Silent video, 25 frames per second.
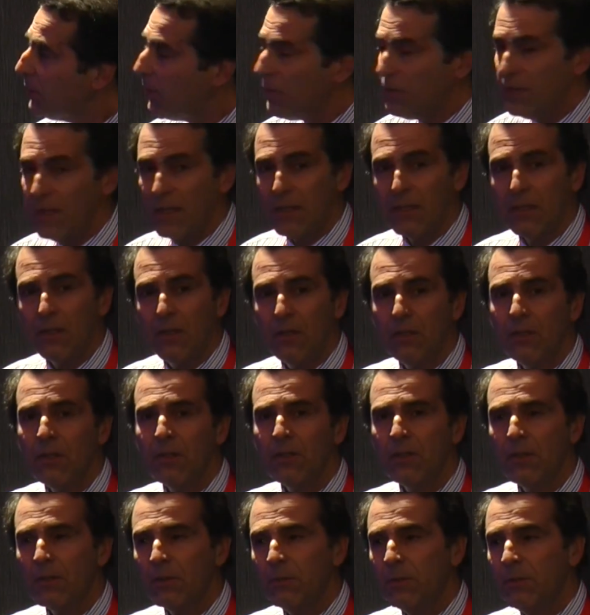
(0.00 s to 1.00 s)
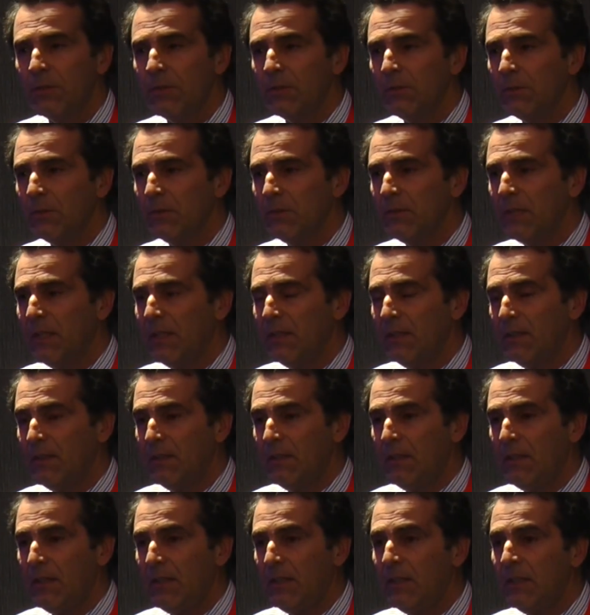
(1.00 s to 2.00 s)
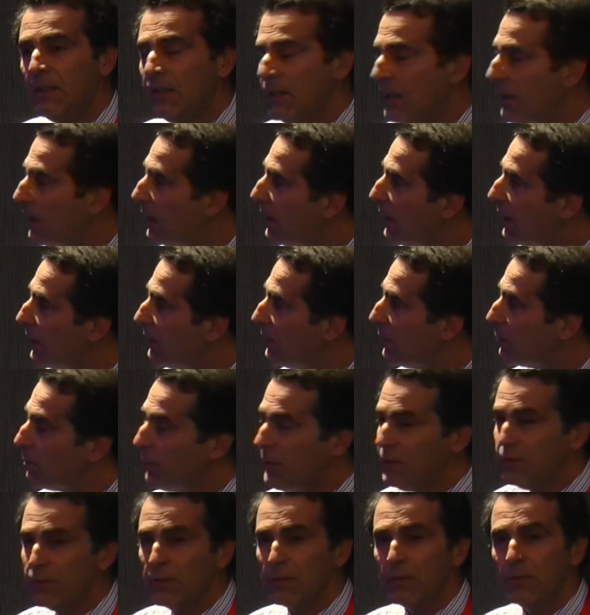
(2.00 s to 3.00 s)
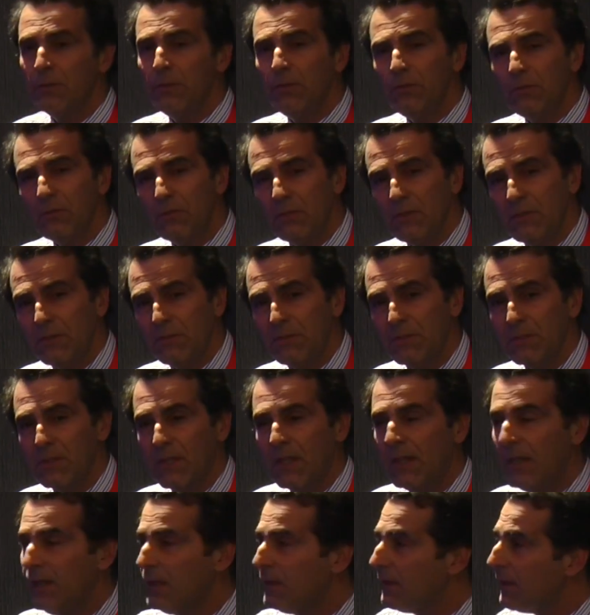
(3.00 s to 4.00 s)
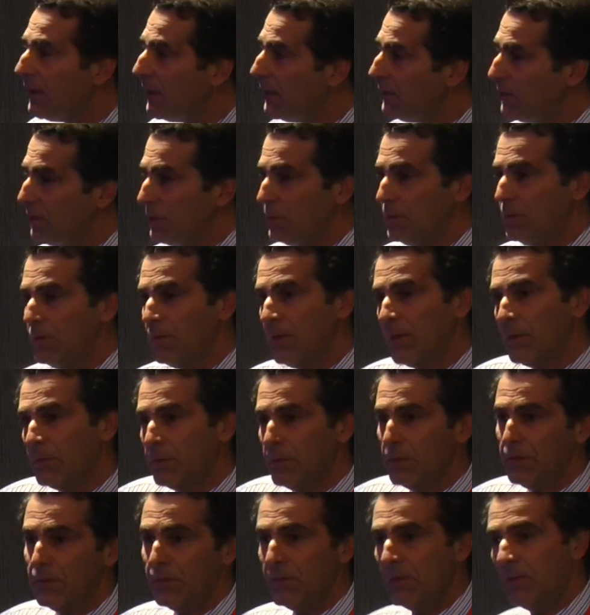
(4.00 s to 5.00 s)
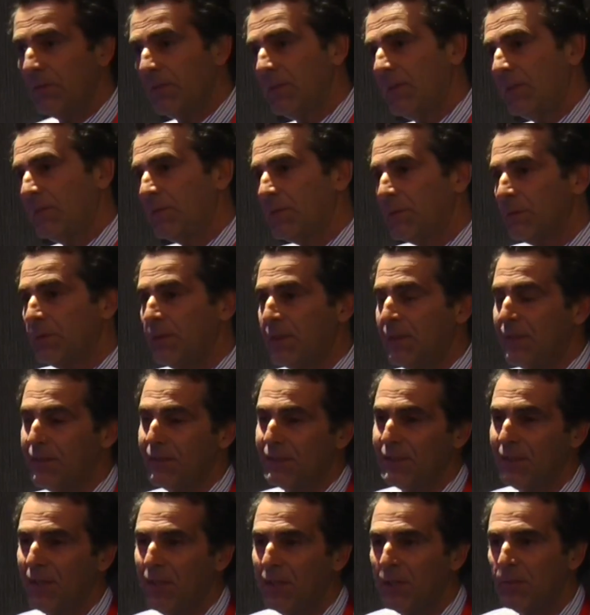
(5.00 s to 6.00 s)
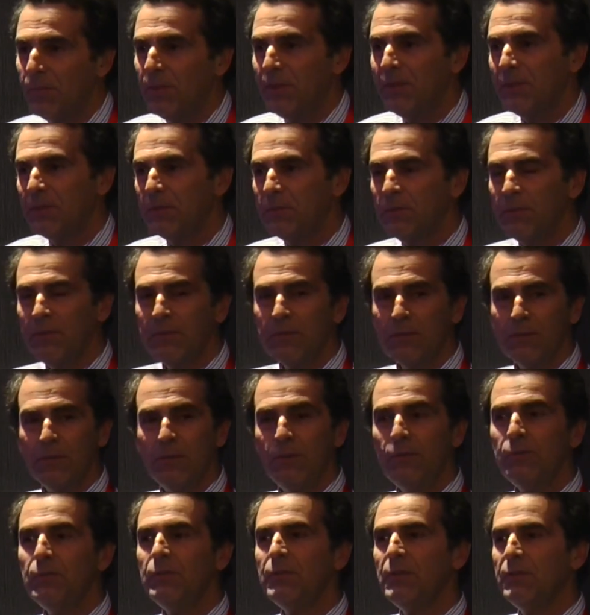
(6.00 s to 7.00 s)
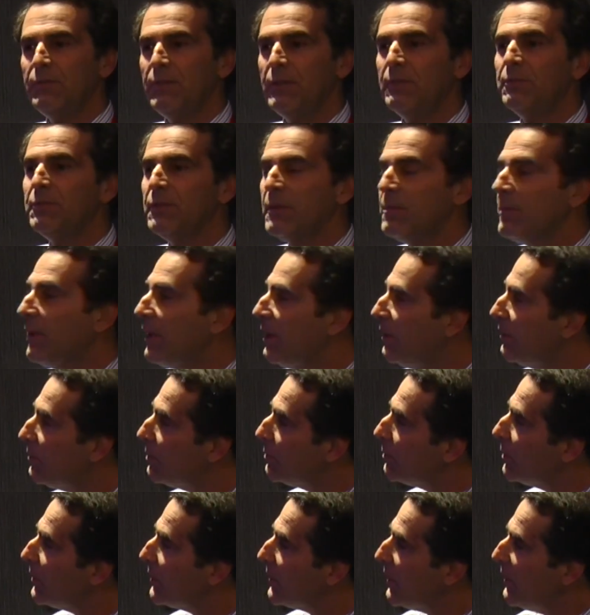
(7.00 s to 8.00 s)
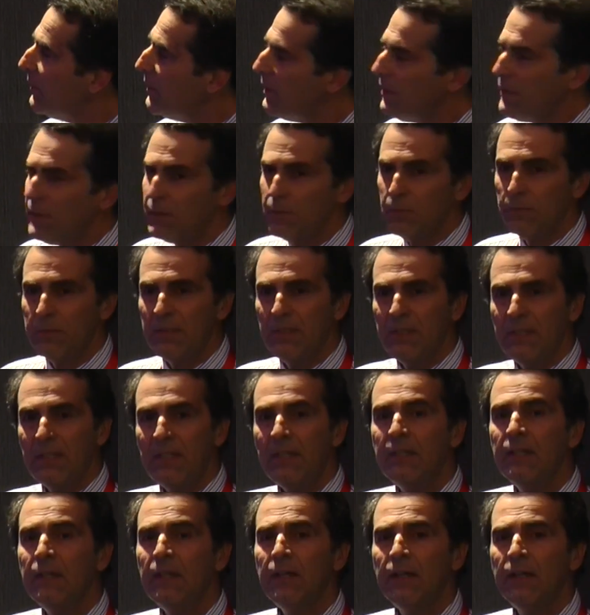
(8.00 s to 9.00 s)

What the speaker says: not that long ago, we thought that the resolution, if you like, and I hate to use that word since that's already in the title, but the resolution of inflammation was something that really